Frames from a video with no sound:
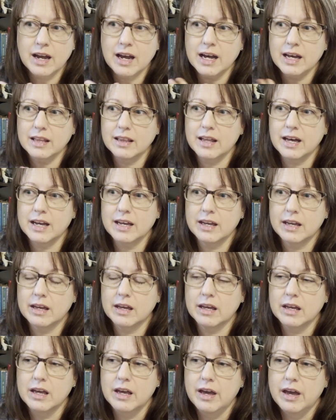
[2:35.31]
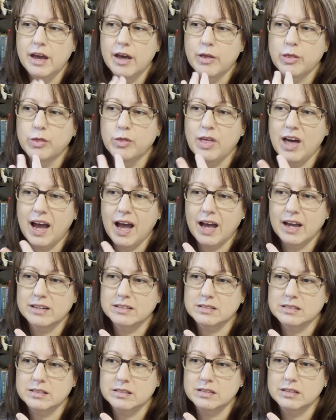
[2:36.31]
I like
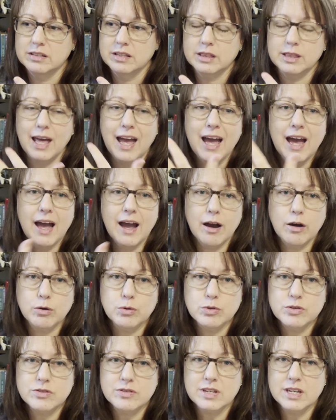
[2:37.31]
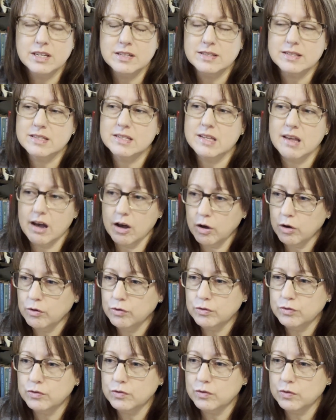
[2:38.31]
that the house
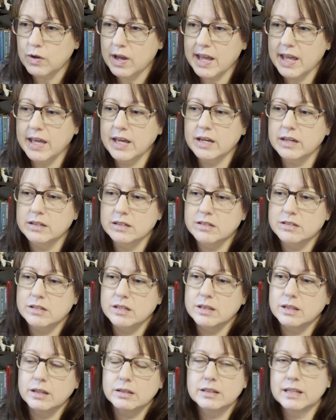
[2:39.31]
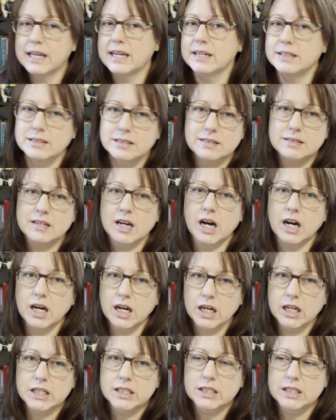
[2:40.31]
itself and the land it's
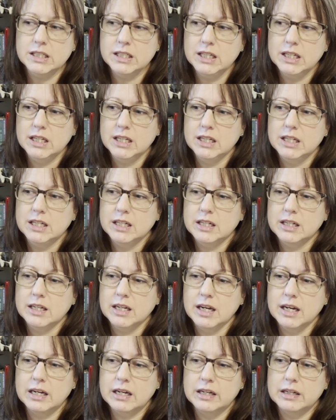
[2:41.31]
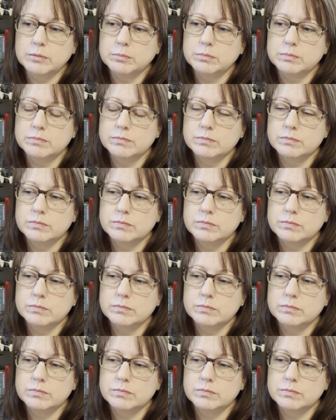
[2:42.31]
on kind